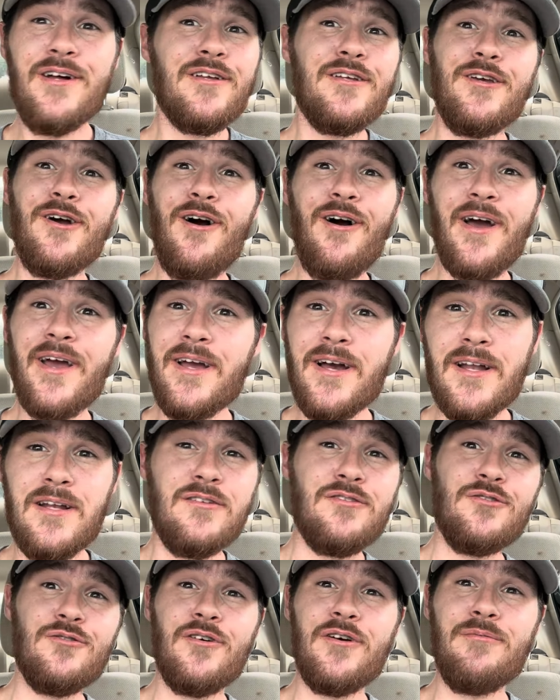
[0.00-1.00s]
Y'all ain't gonna
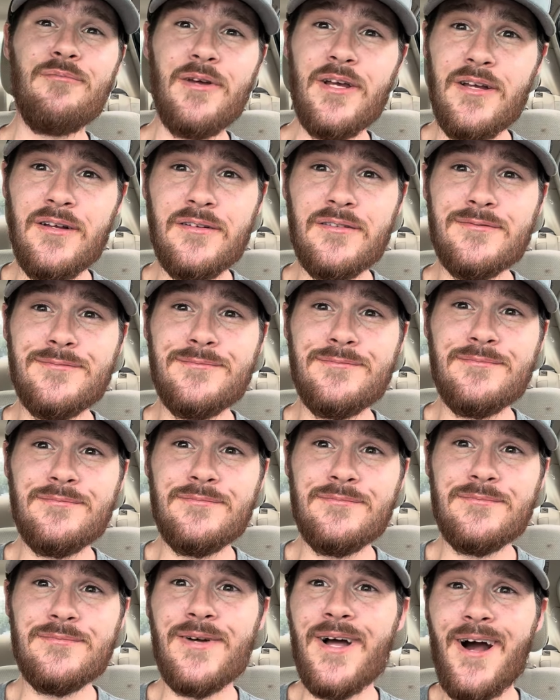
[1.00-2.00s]
join me.
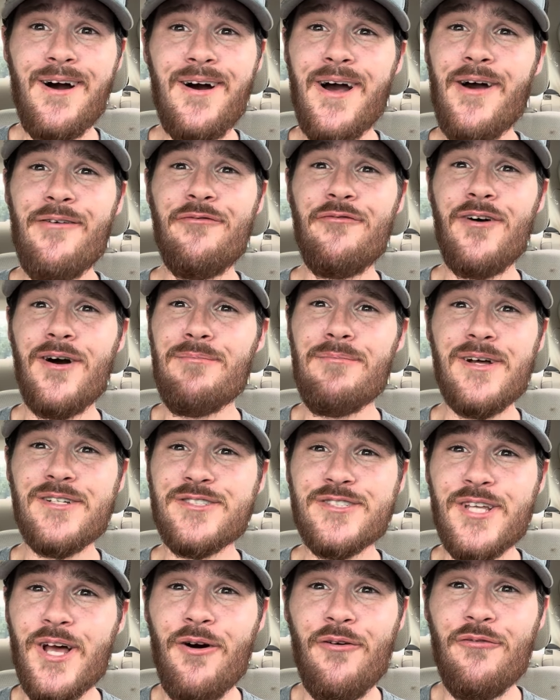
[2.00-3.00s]
I'll have fun
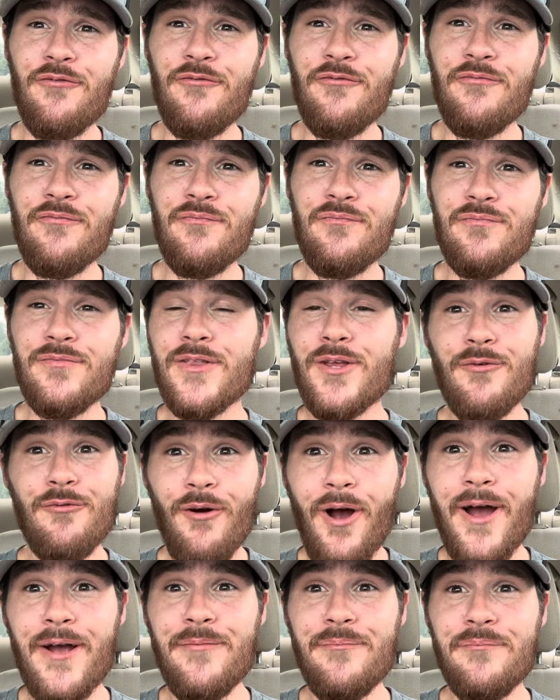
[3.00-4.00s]
myself,
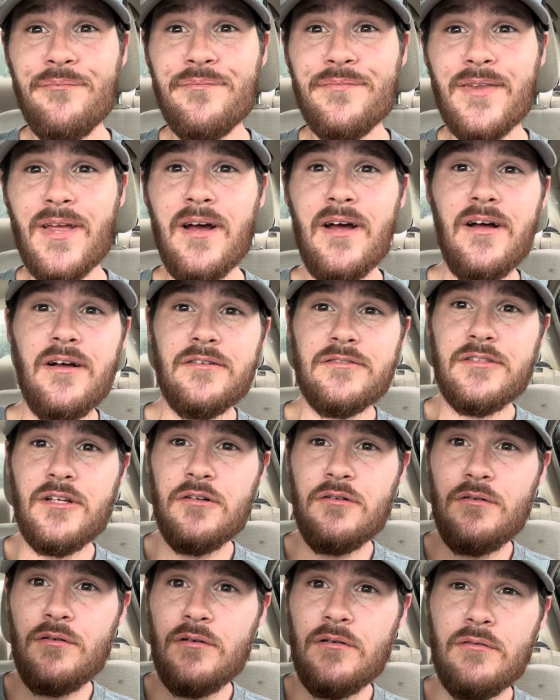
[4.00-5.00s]
right?
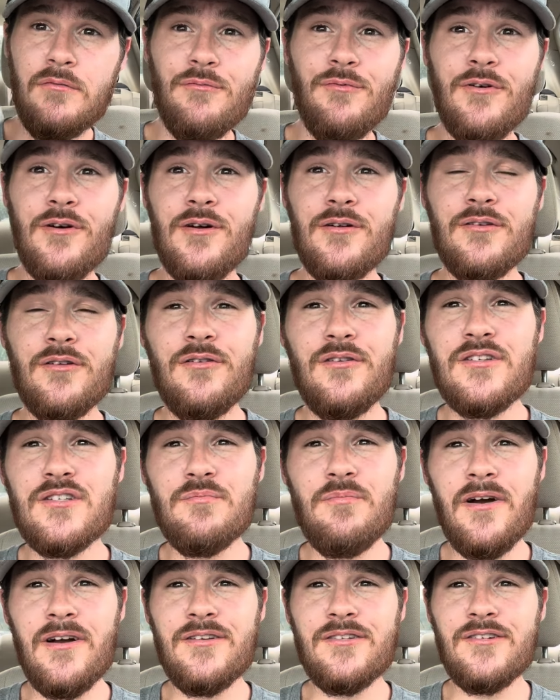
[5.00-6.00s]
So we're gonna do the
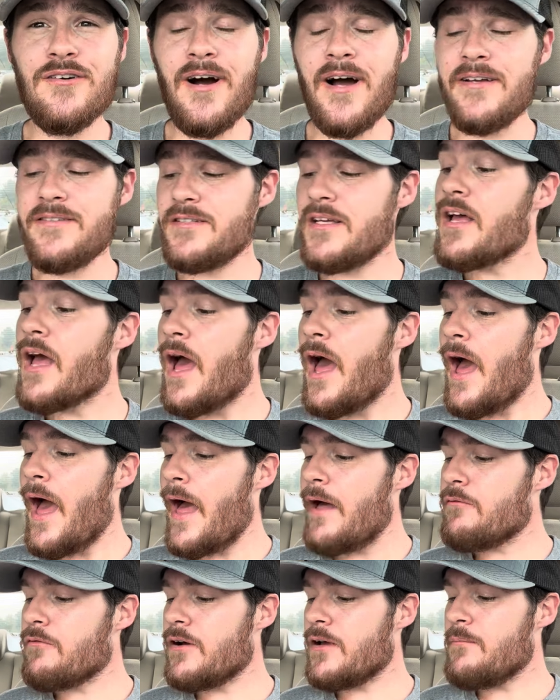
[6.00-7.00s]
Sprite Chill ICEE,
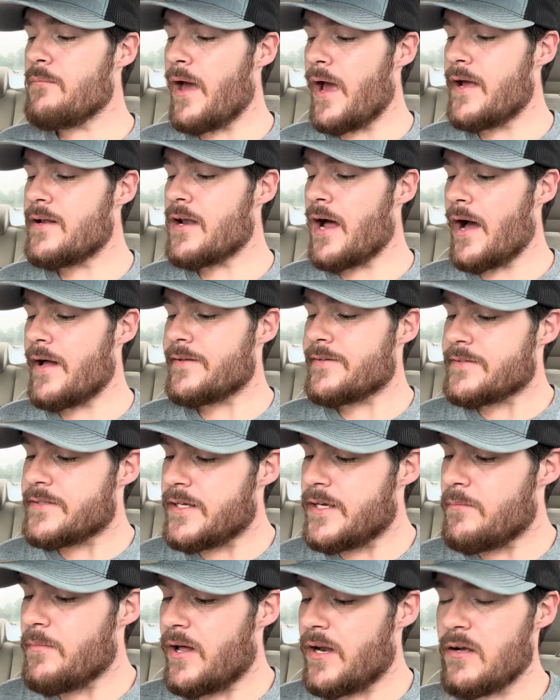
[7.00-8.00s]
and we may not
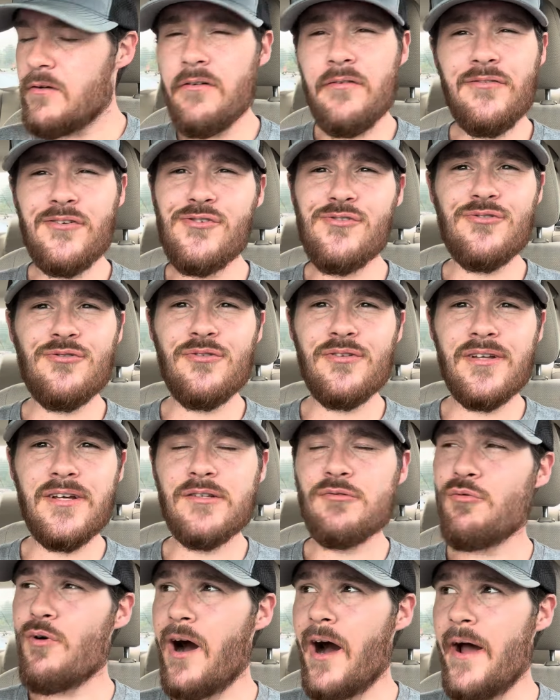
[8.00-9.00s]
see many reviews on
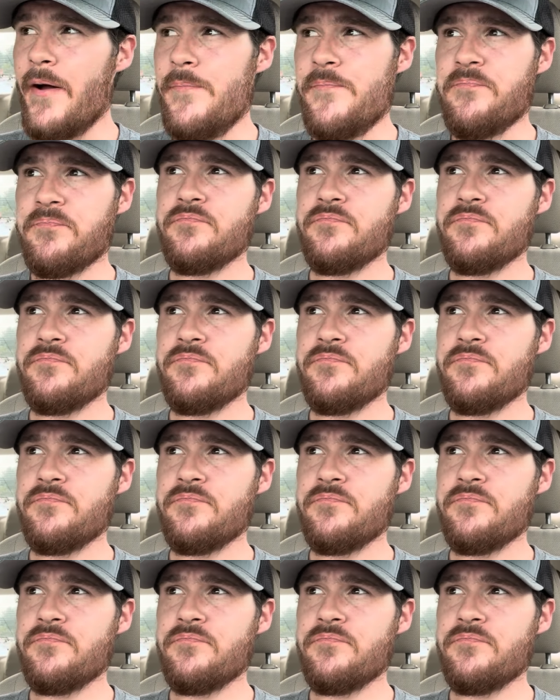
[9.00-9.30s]
these. Why?